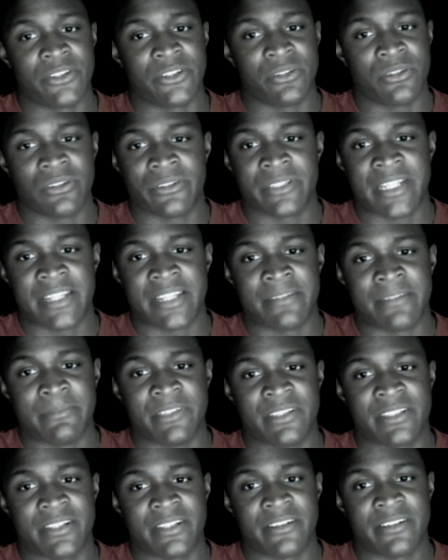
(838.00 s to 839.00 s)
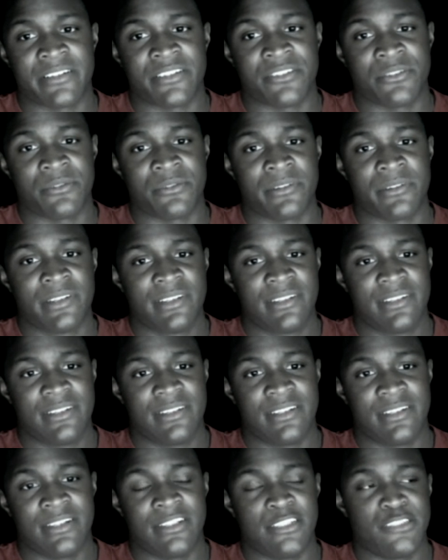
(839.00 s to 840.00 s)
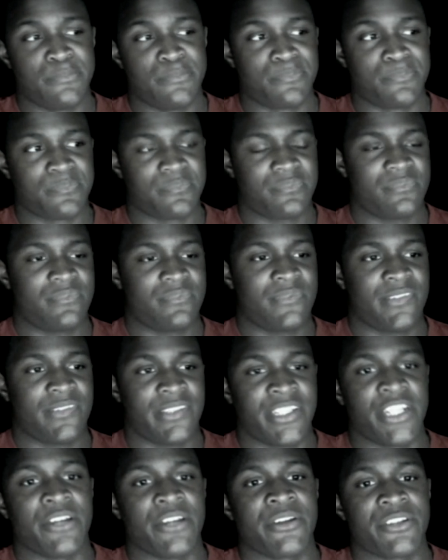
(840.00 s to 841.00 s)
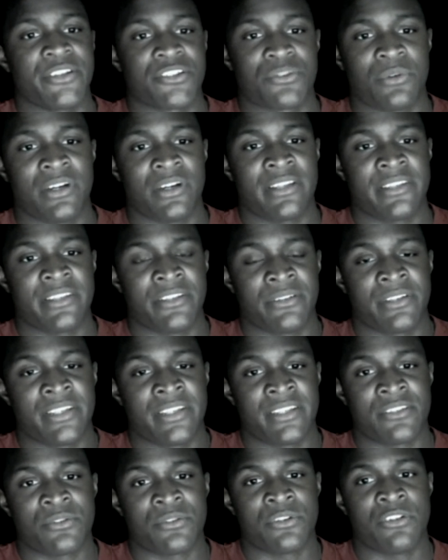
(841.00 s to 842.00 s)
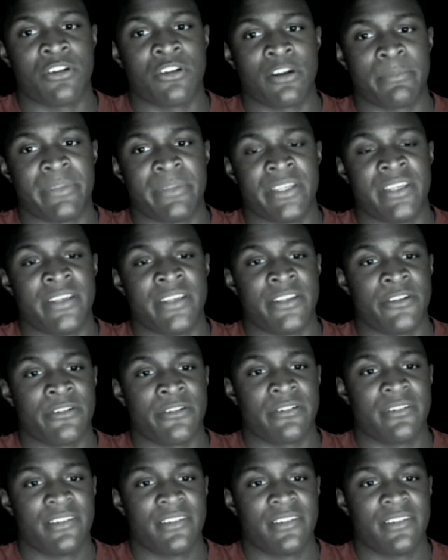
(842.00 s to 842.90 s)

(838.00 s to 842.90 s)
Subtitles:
You'll learn that in the military too. Your squad, you get to an ORP,